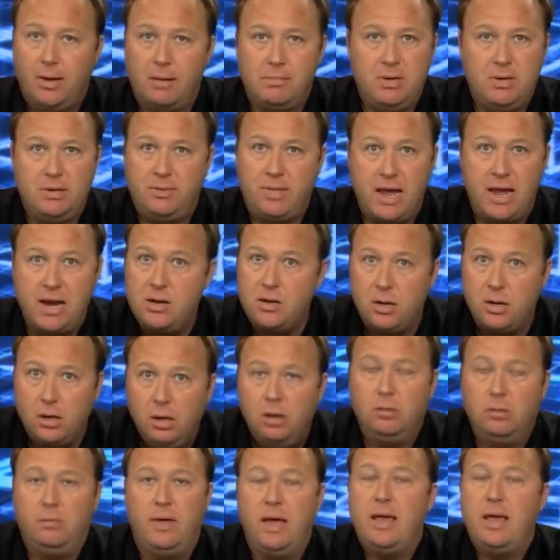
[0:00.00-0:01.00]
I mean, they
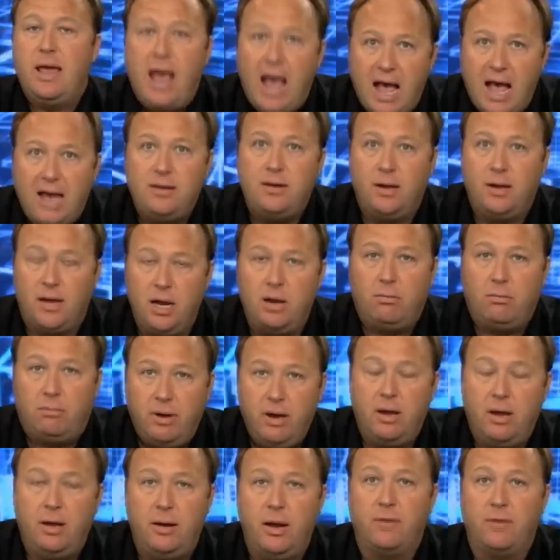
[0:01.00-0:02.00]
knew they had to get
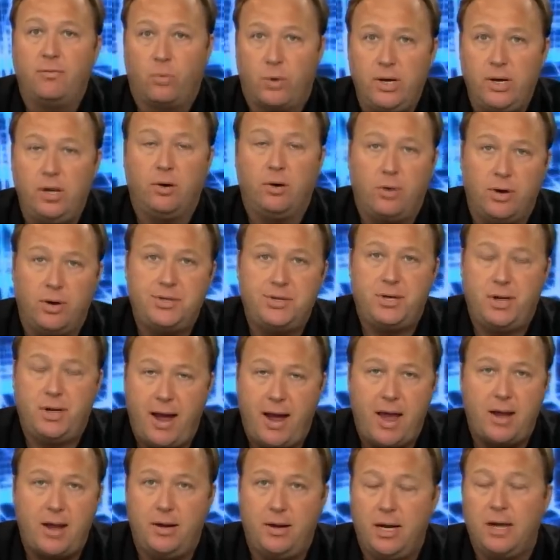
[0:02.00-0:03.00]
rid of real
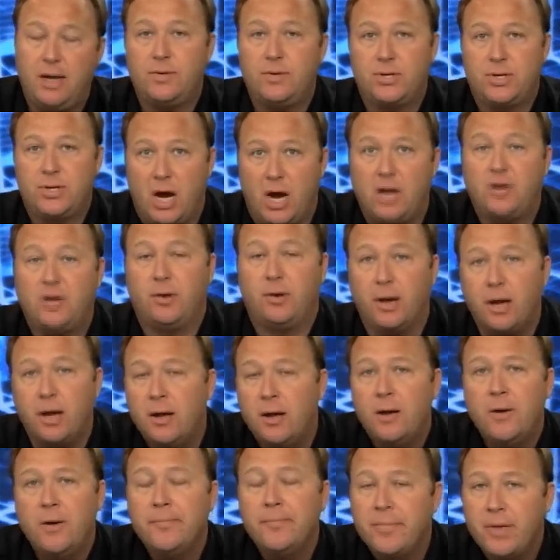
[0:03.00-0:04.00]
Christianity in this country,